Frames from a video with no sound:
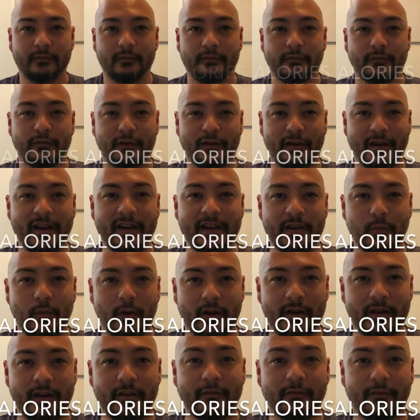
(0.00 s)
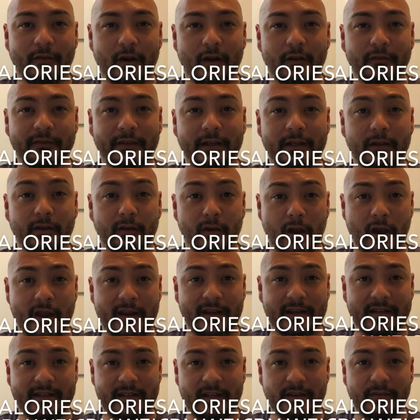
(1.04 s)
For anyone involved in light
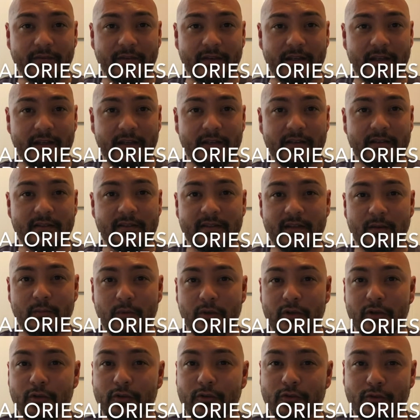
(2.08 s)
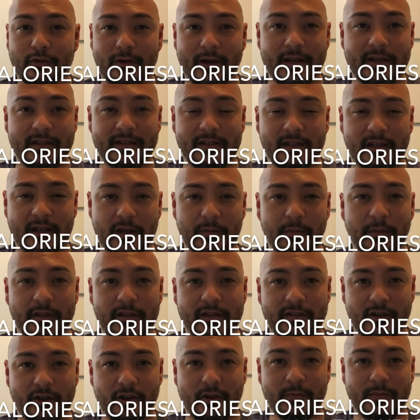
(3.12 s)
activity, someone who trains a couple
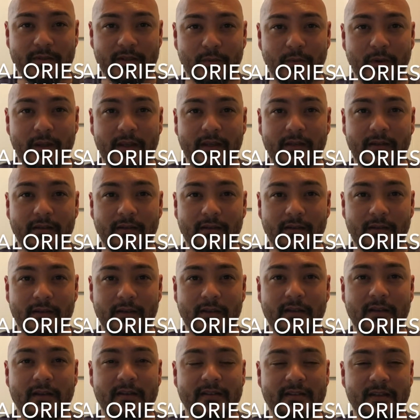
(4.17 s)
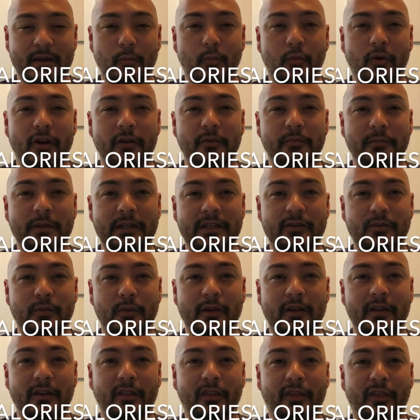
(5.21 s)
of times a week, somewhere in
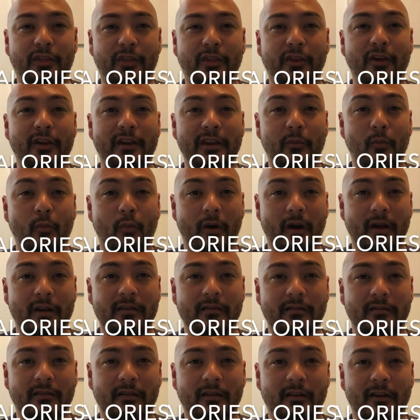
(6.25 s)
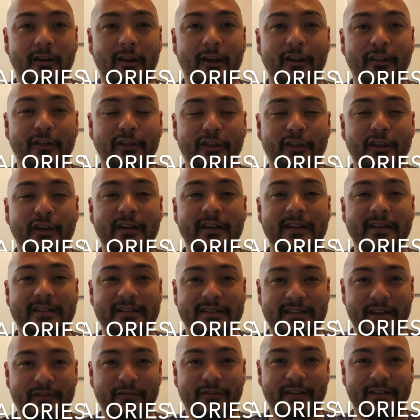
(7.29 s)
between 31 and
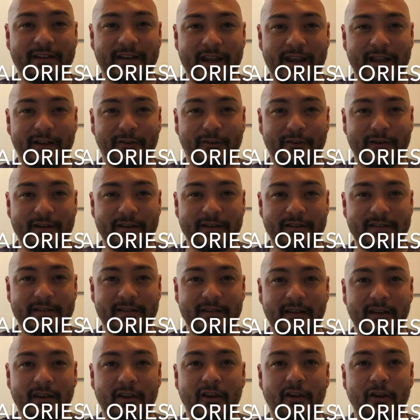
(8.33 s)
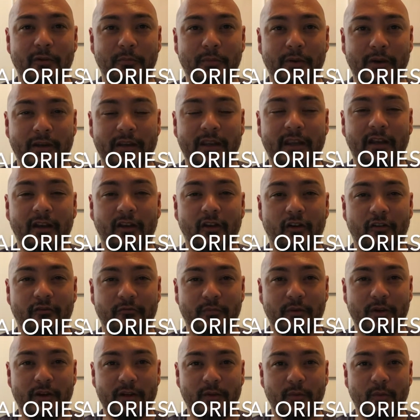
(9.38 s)
37 calories per kilo
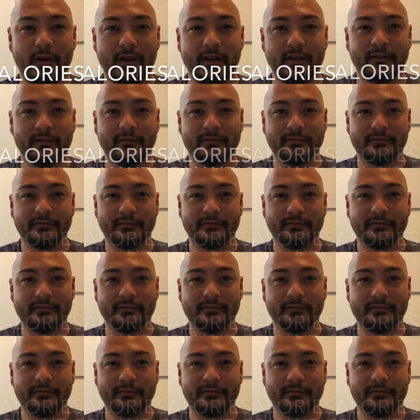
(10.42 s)
of body weight.